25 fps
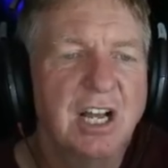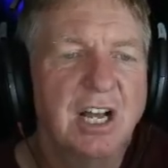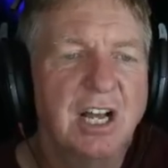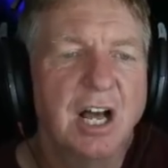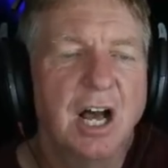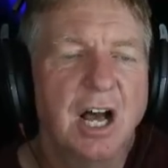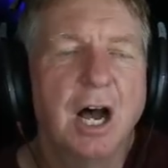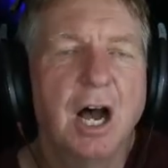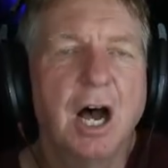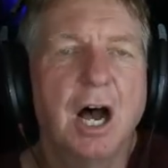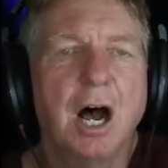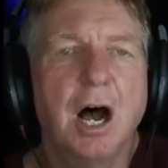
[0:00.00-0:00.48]

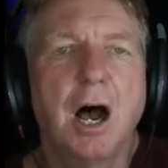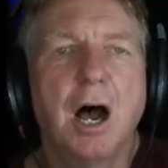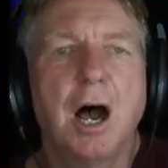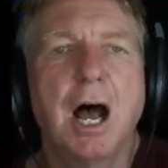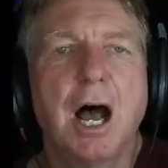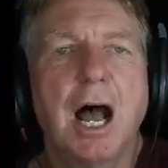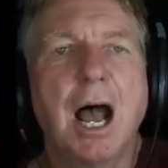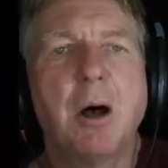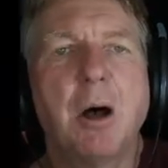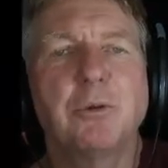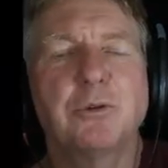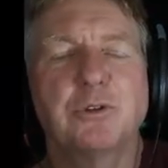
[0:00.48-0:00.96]
uh,
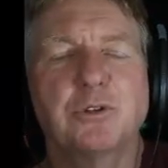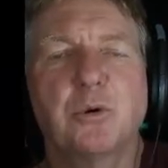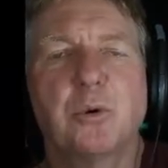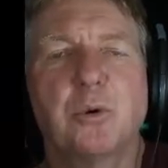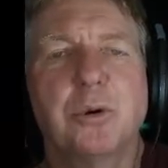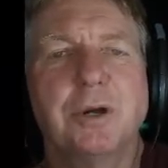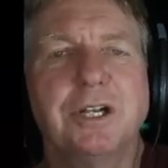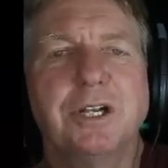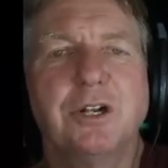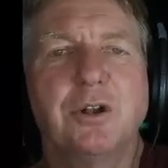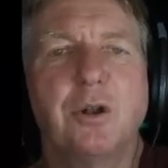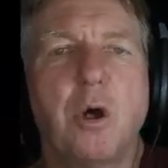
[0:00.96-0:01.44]

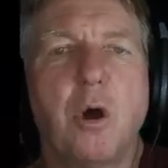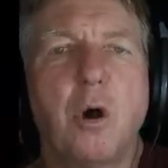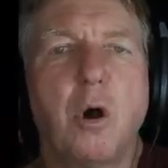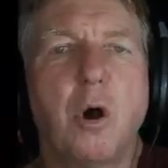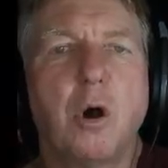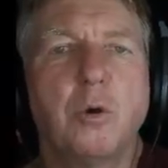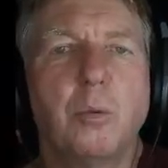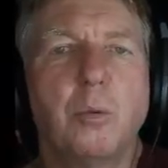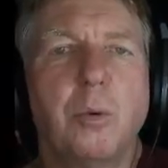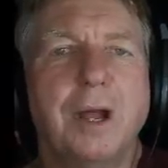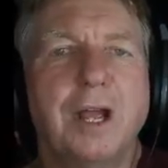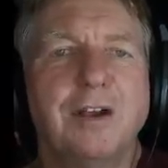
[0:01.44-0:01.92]
outgoing
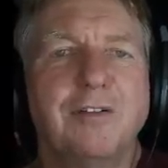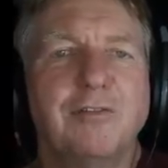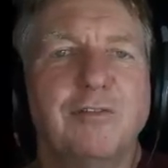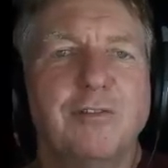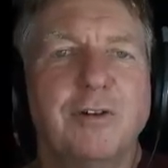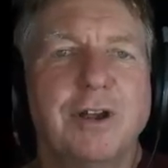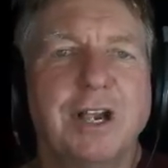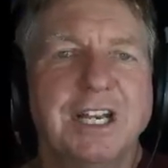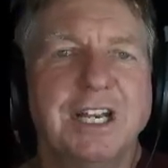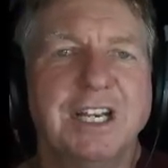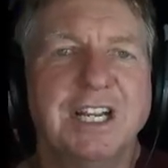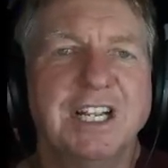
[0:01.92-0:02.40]
long wave
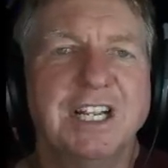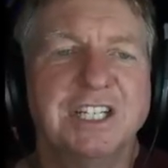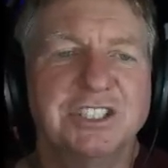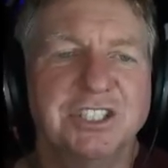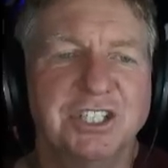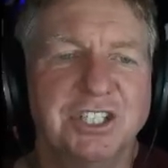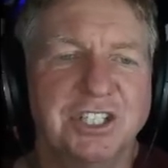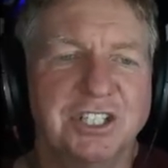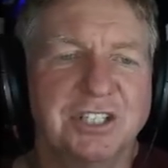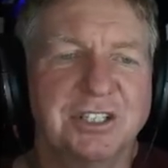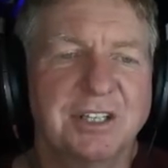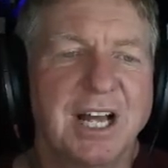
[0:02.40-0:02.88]

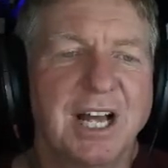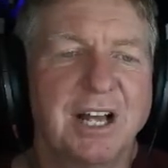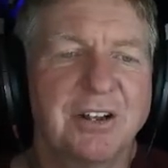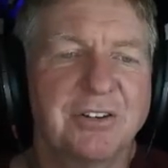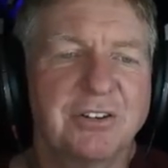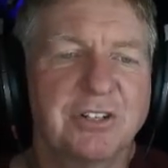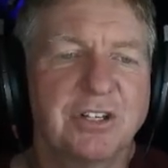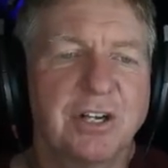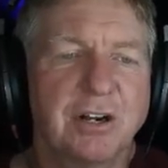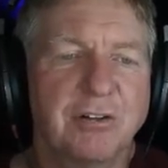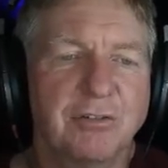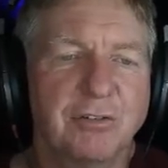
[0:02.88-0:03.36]
radiation,
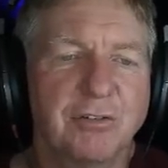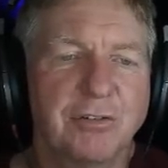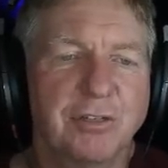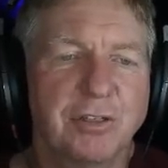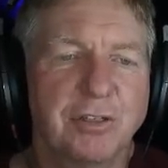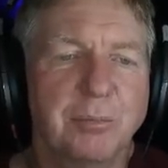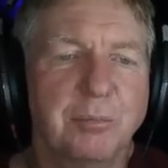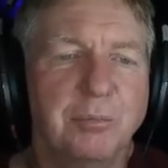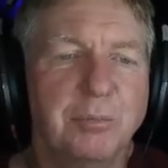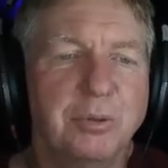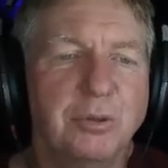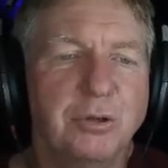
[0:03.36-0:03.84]
cloud cover.
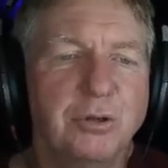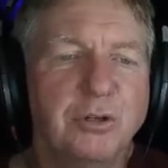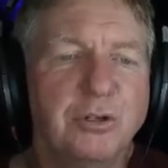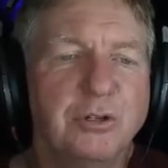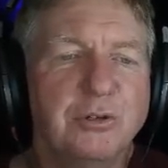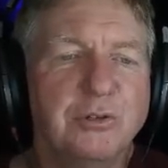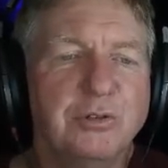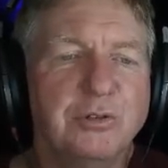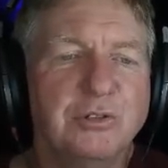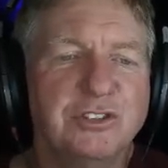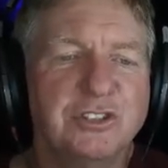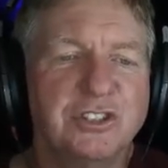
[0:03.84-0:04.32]
The
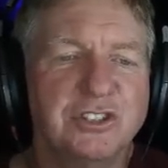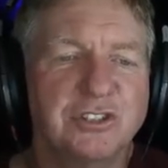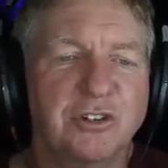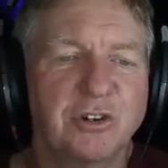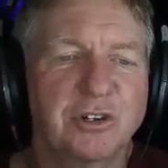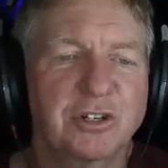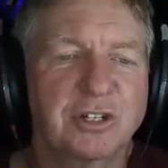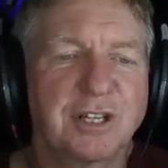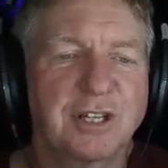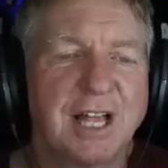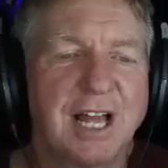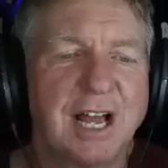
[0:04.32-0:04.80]
blues are
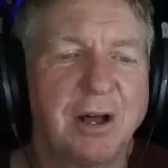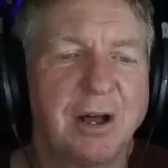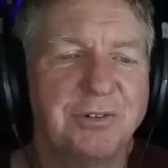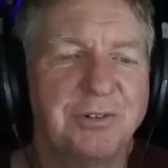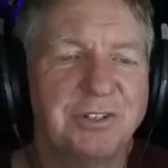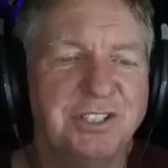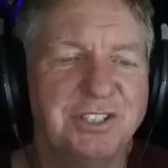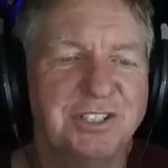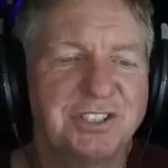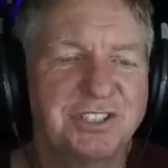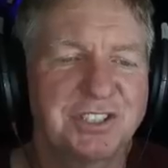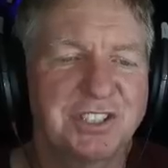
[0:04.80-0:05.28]

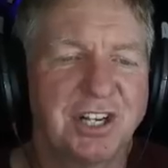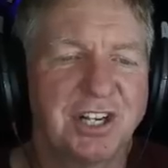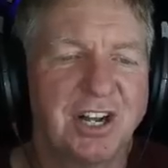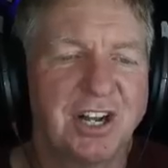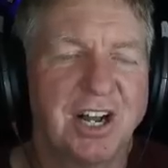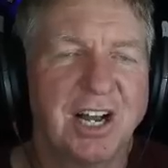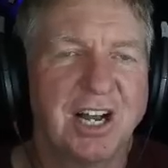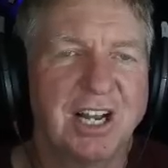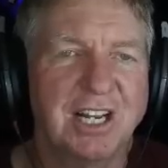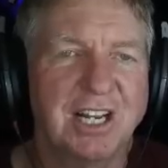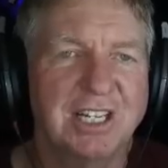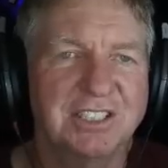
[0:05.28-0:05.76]
cloudy
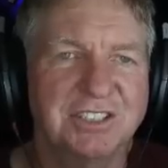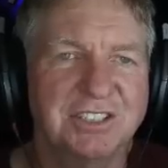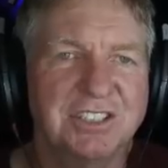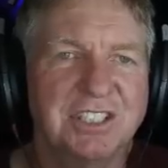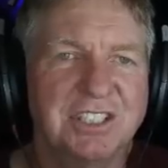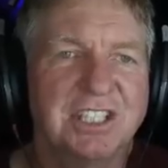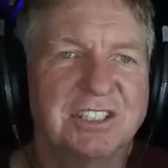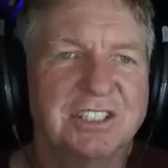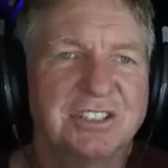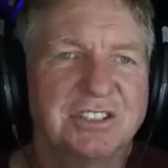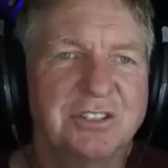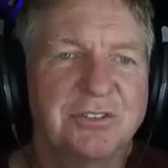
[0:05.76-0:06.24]
skies,
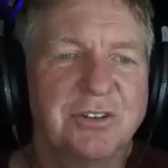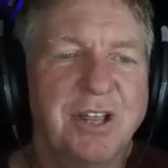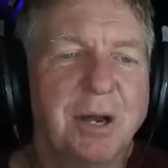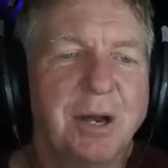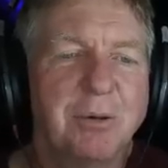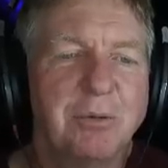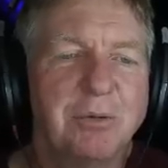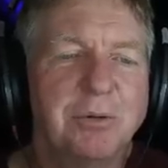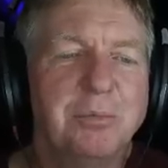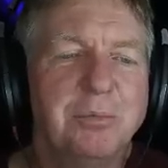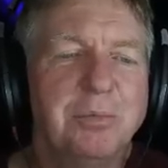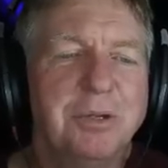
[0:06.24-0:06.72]
so
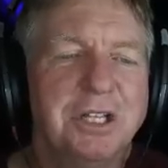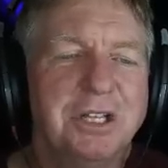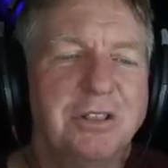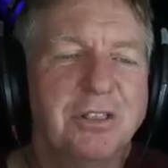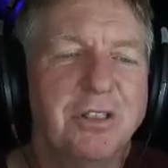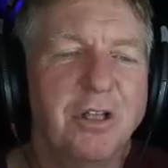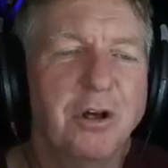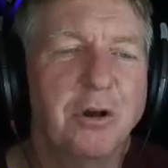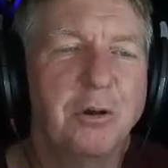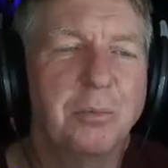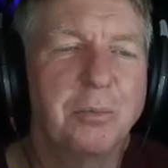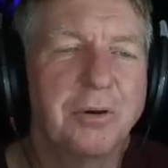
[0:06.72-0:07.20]
that would be
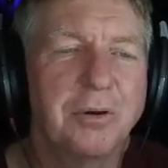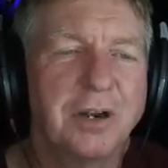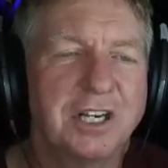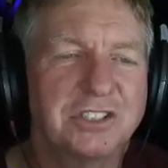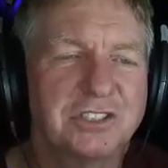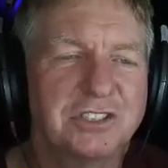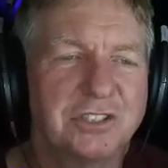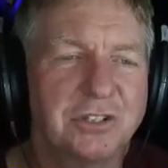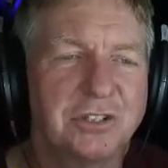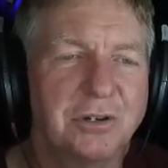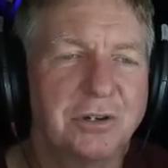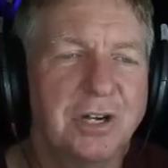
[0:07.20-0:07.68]
low
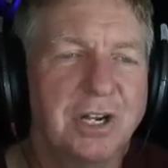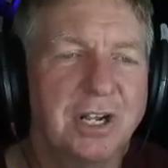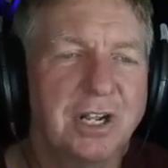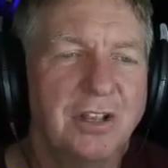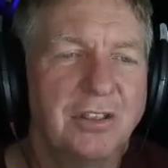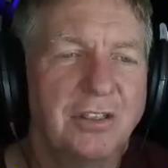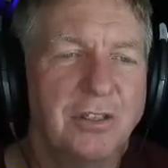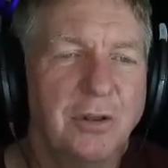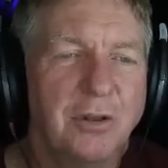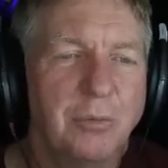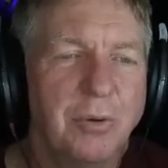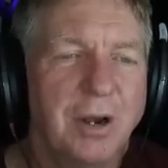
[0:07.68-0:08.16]
pressure.
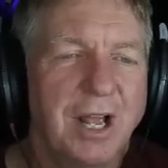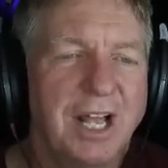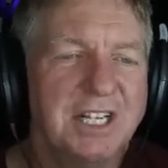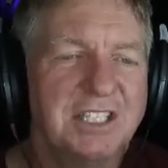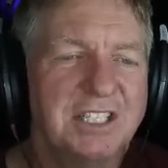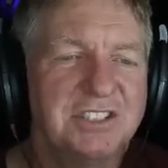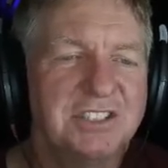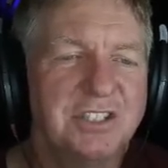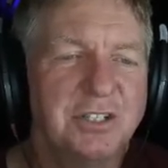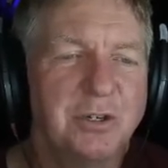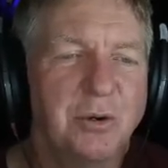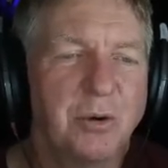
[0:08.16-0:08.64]
The
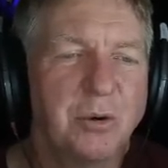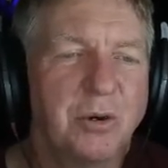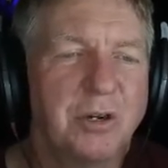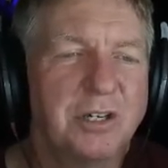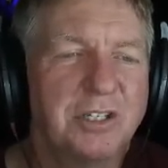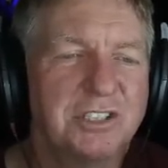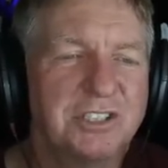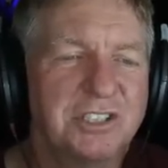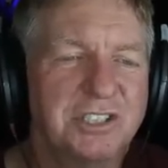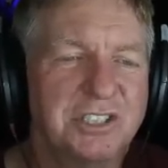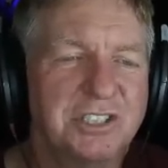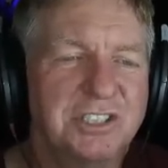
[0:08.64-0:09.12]
reds and
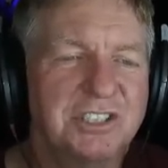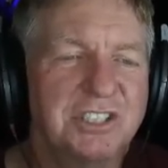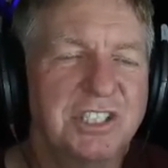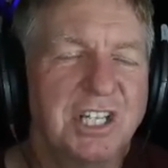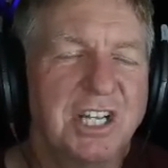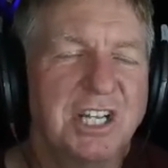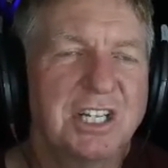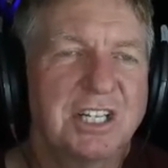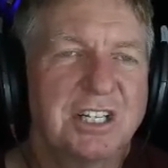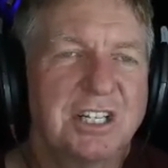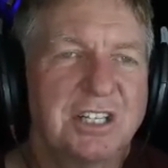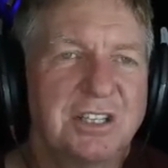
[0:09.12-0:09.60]
oranges,
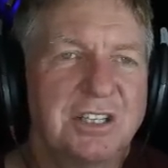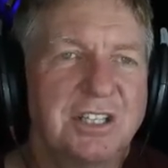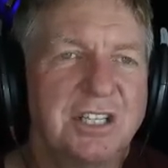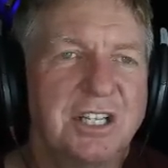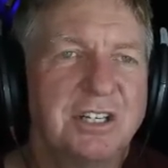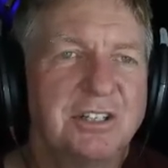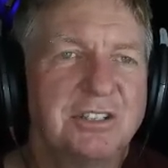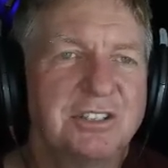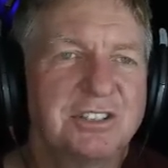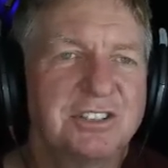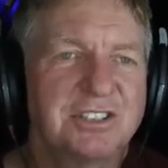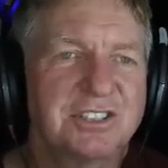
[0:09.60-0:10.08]

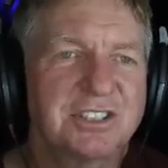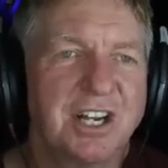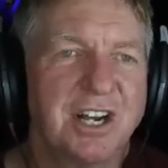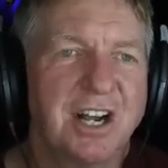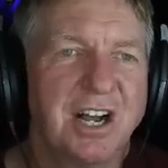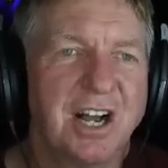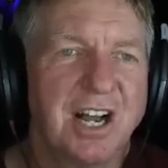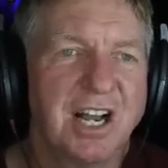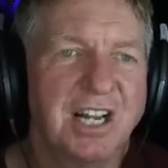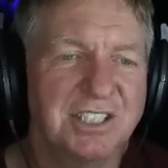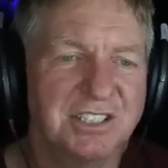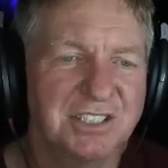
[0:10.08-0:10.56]
clear
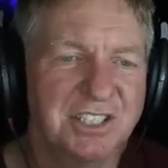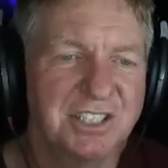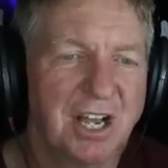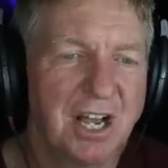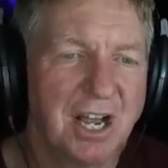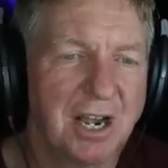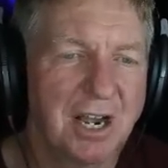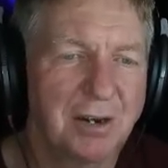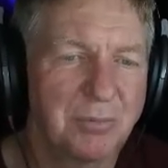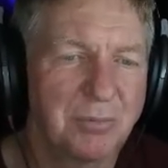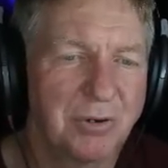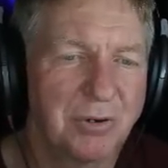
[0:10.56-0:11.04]
skies,
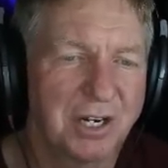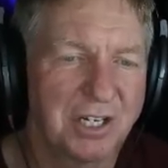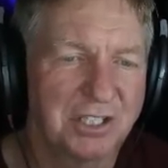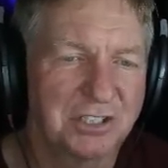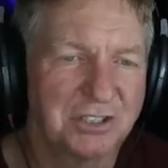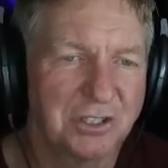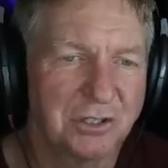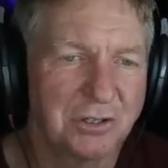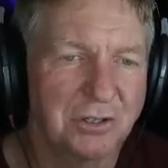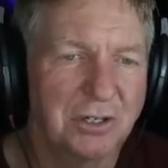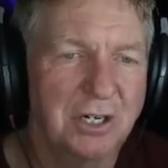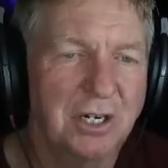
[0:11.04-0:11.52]
high
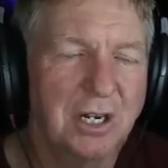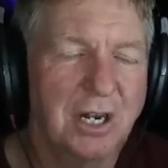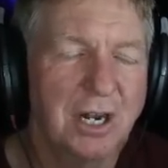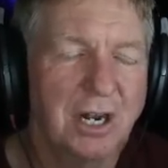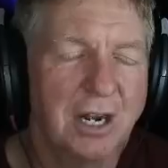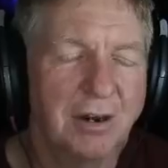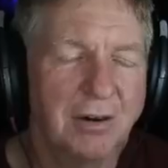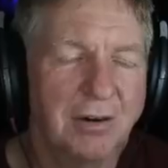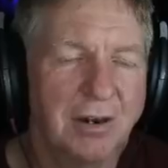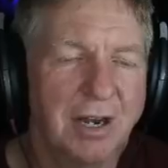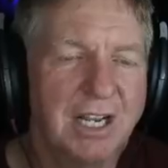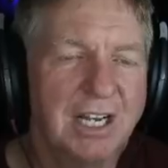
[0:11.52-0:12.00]
pressure.
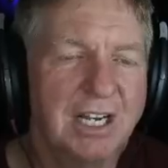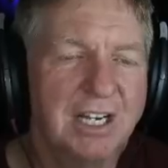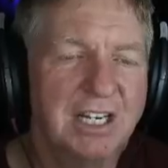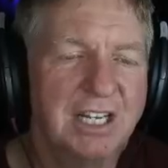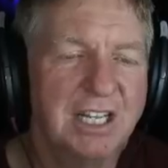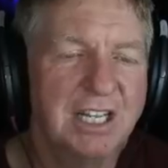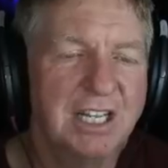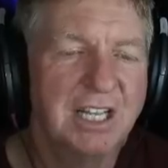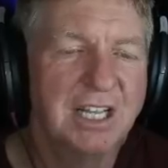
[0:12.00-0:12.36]
All right.